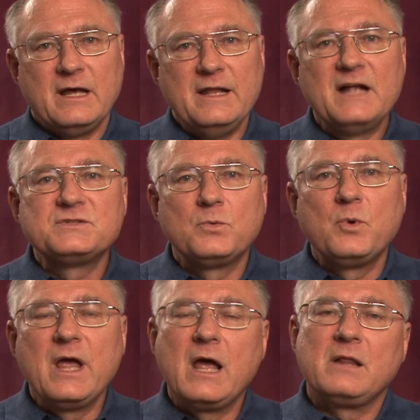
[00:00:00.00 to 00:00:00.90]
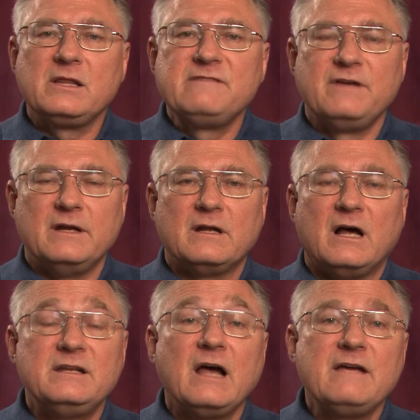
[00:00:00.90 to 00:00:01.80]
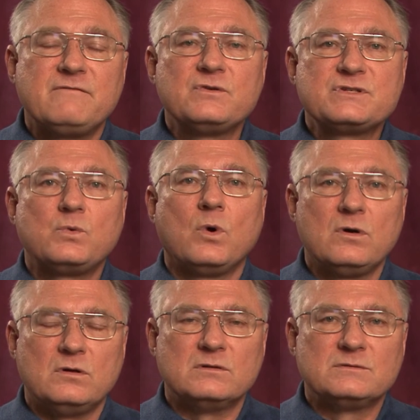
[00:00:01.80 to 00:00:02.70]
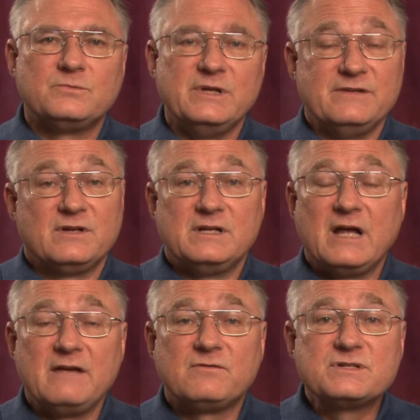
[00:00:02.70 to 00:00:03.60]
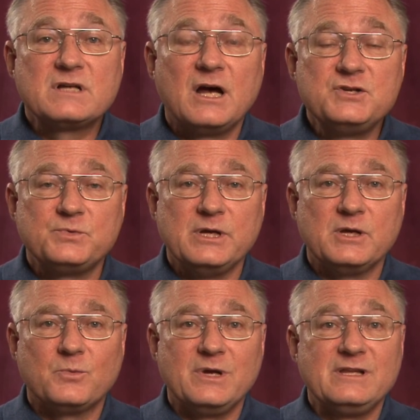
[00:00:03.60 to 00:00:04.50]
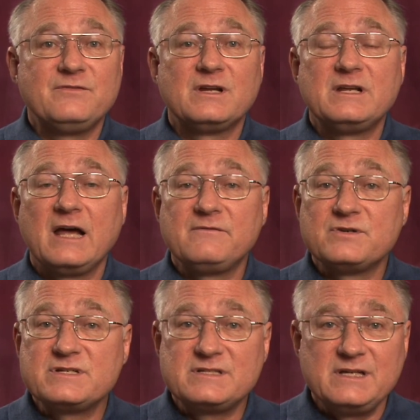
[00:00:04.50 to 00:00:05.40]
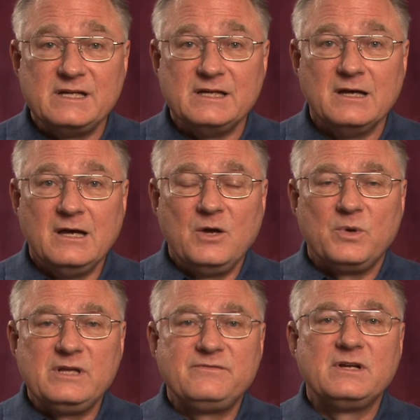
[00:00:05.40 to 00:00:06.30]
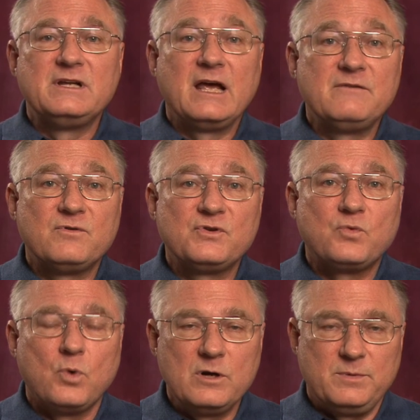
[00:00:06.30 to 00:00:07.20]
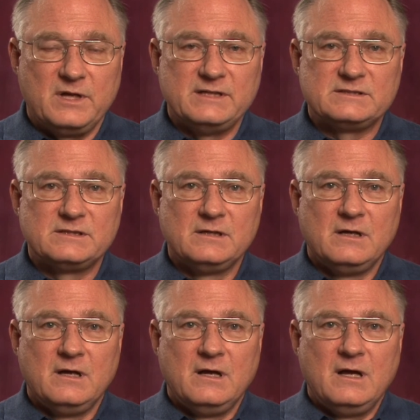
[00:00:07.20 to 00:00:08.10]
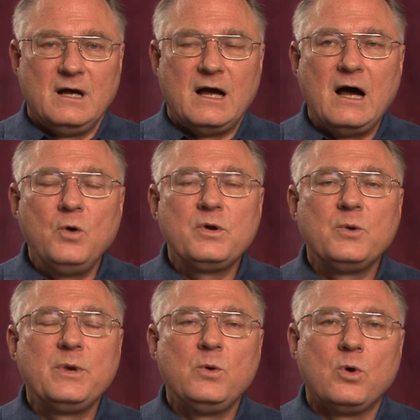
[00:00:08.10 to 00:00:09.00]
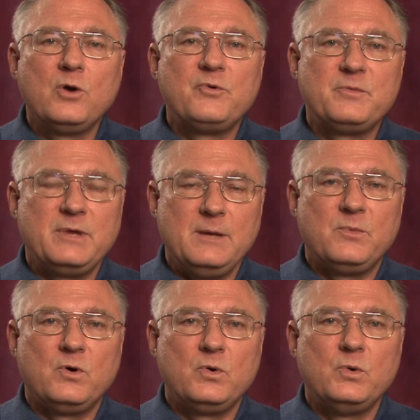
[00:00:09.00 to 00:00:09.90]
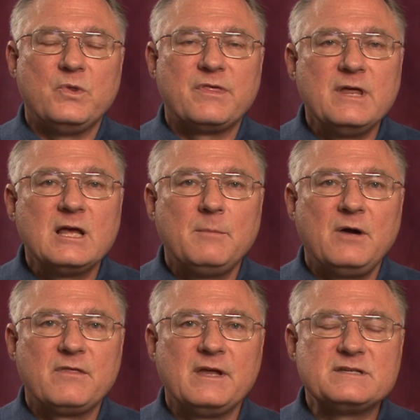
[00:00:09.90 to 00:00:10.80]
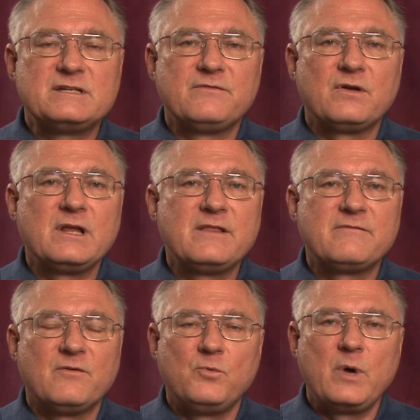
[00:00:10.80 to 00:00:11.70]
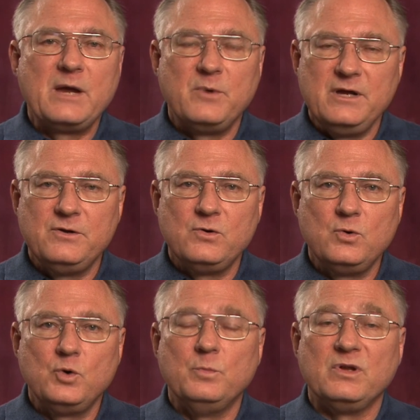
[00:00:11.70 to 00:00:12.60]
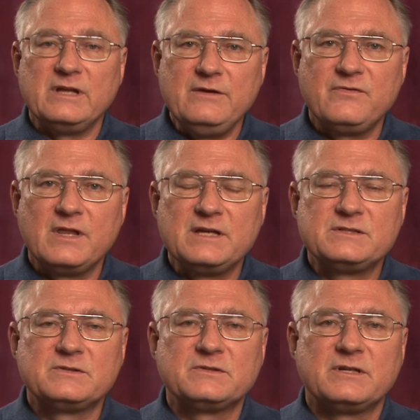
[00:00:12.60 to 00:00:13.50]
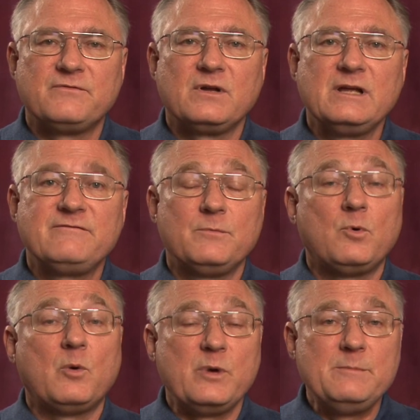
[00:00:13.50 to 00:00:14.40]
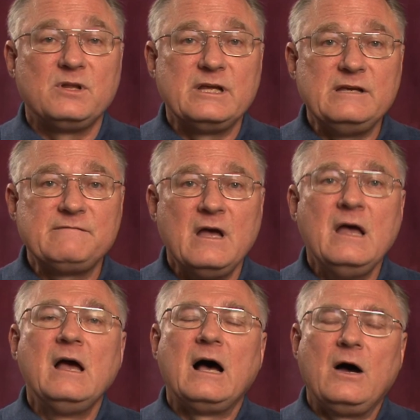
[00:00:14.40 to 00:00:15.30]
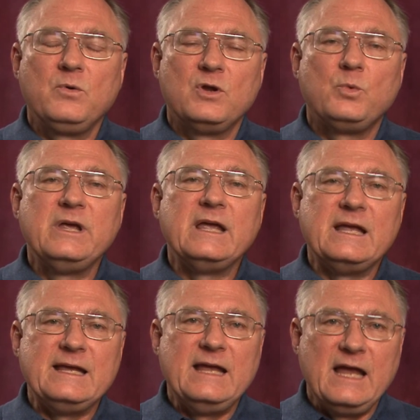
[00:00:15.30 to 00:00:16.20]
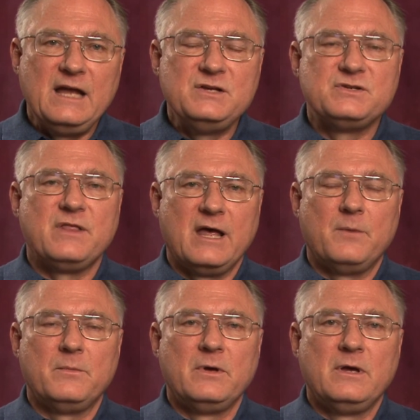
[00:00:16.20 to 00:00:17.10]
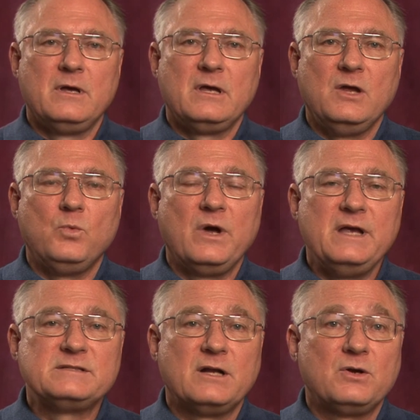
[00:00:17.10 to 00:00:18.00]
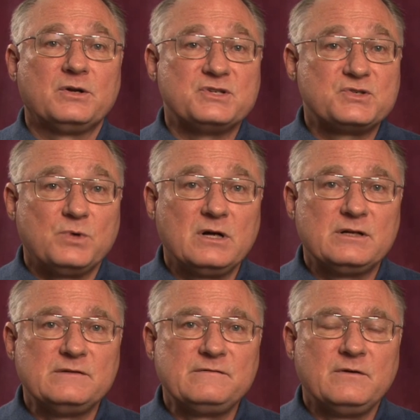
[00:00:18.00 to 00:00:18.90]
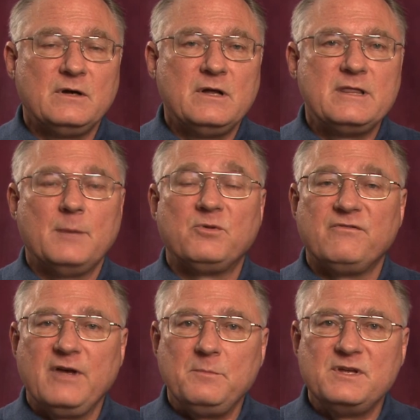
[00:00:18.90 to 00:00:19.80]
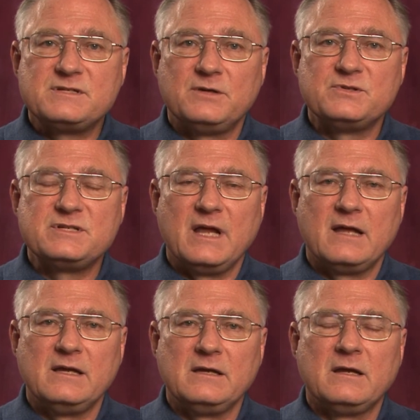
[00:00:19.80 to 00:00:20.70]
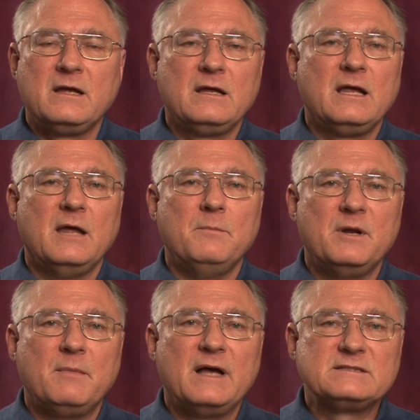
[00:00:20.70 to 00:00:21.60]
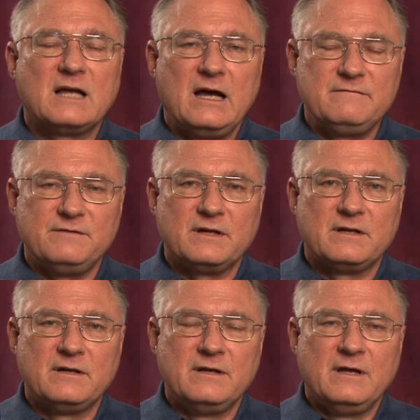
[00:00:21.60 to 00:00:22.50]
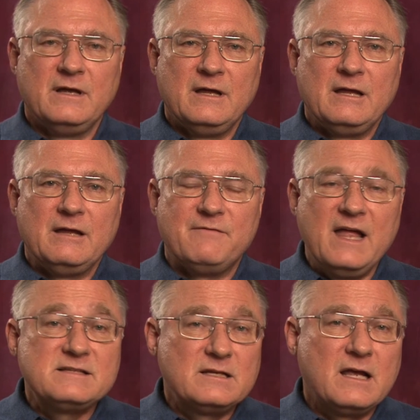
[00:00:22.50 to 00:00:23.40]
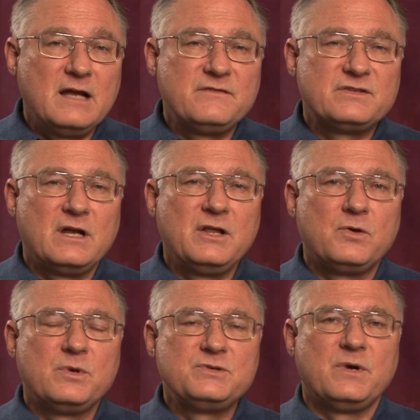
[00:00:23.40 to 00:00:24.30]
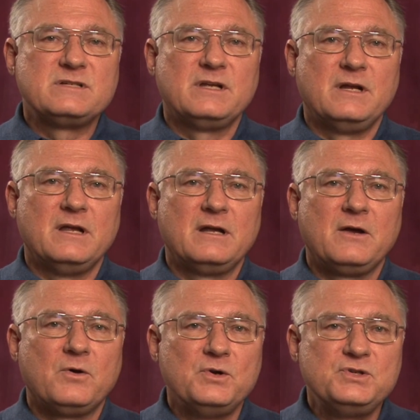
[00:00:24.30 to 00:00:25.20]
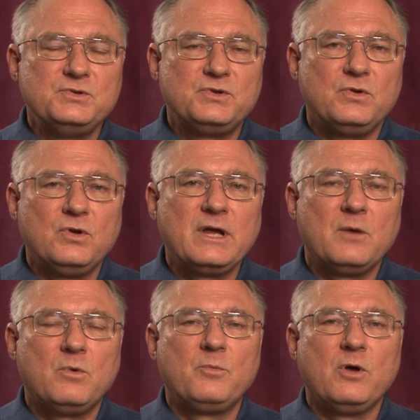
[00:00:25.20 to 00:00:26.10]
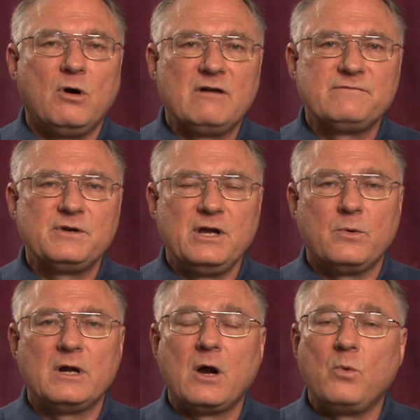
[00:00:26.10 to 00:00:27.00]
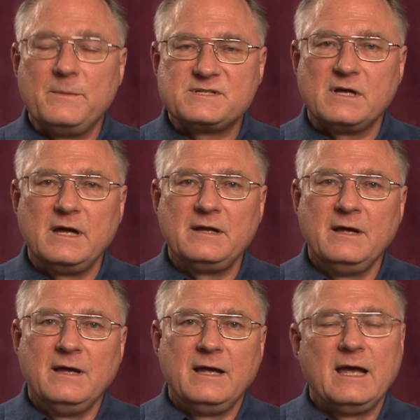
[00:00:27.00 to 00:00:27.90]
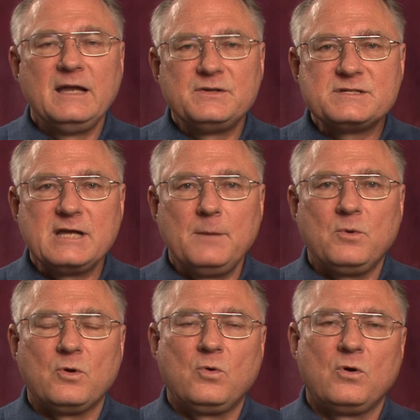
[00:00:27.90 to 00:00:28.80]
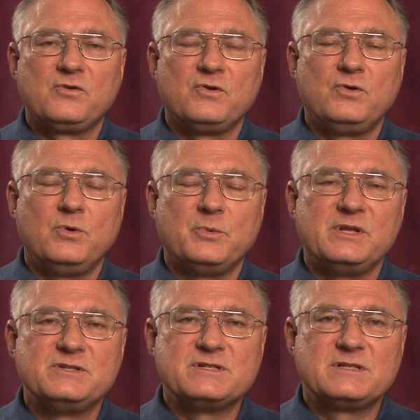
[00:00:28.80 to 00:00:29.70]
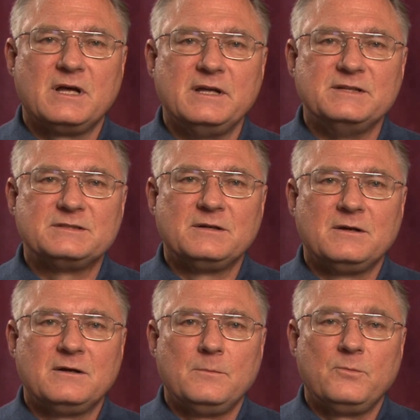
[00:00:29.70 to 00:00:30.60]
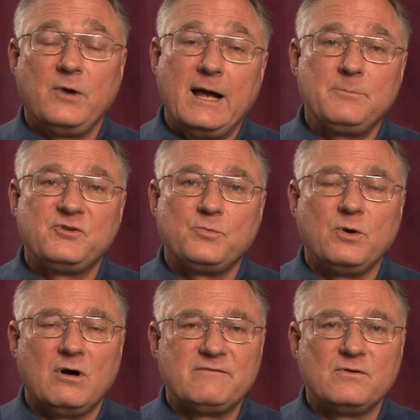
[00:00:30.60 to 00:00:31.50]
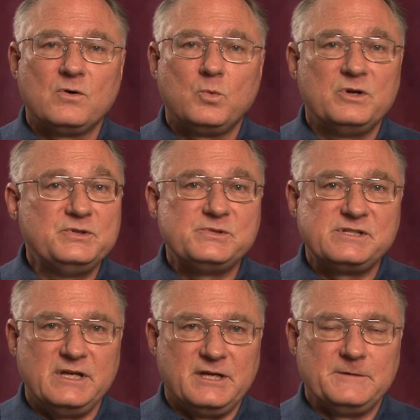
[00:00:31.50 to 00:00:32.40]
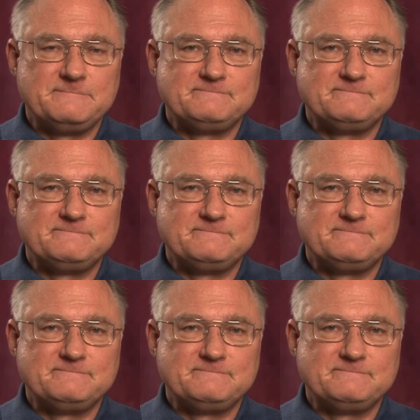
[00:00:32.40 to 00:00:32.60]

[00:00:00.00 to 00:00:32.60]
And that's what we live in, a diverse world. We live in a diverse country. We live in a diverse city. We live in a diverse workplace. How can we work with people who think about things differently from the way we do, who believe things differently from what we believe? How can we engage them in ways that are constructive, that prevent misunderstanding, and minimize conflict? If that's the kind of study you're interested in, I urge you to look at what we offer here on our website and to sample a course or two in religious studies. Perhaps we offer what you seek.